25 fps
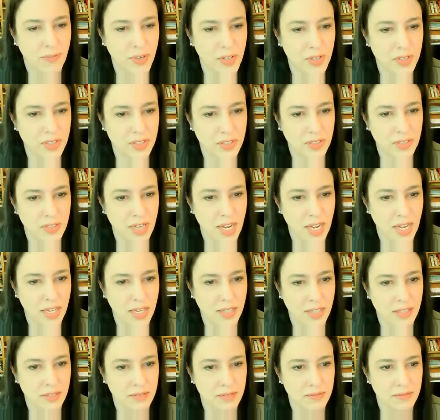first
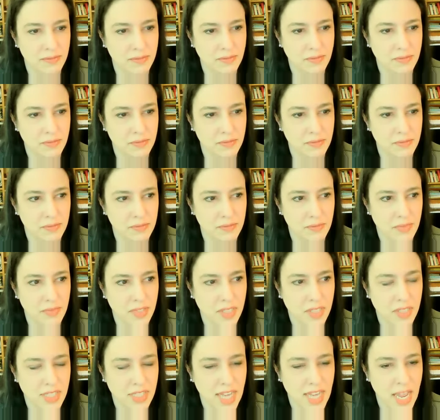
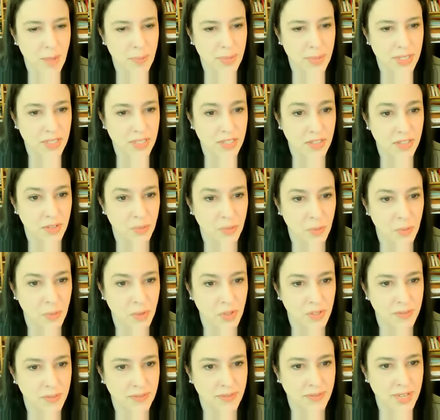step into
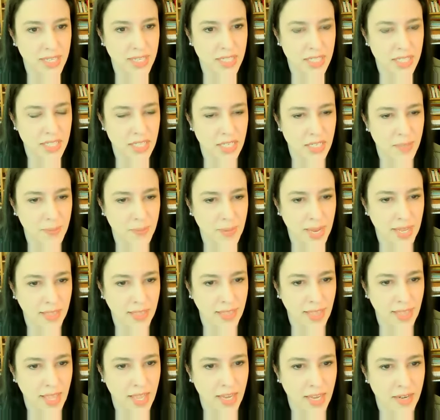the world of investing
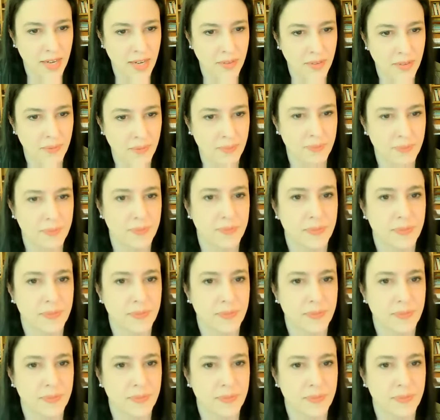back then.